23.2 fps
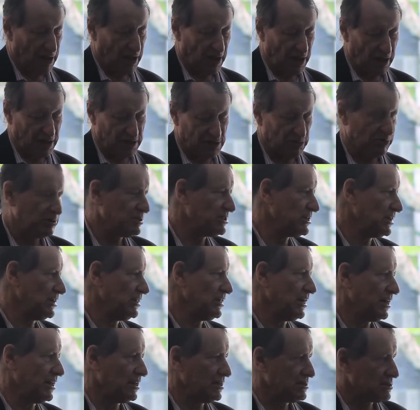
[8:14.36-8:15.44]
So we see
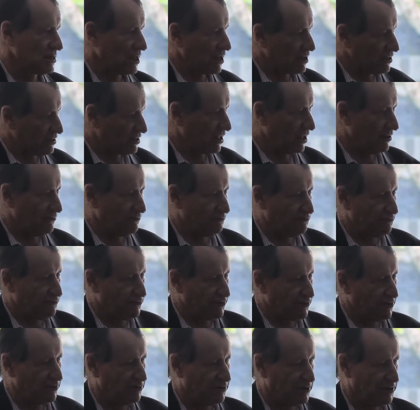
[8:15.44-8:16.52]
that as a
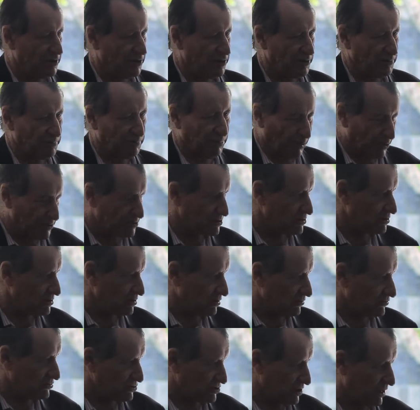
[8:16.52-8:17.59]
very positive
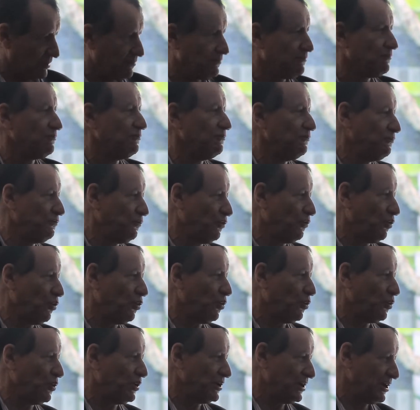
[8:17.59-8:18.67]
step
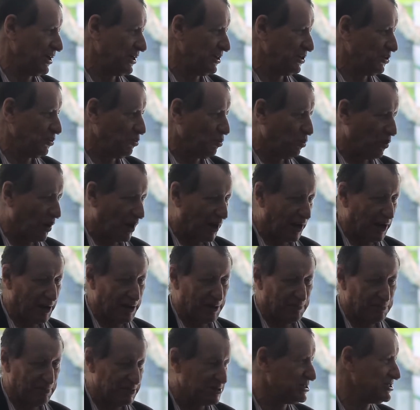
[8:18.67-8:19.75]
forward in the way
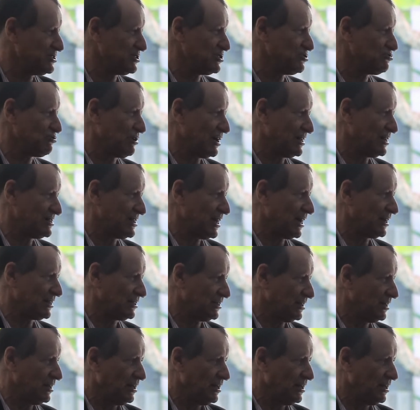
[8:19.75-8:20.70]
business is transacted.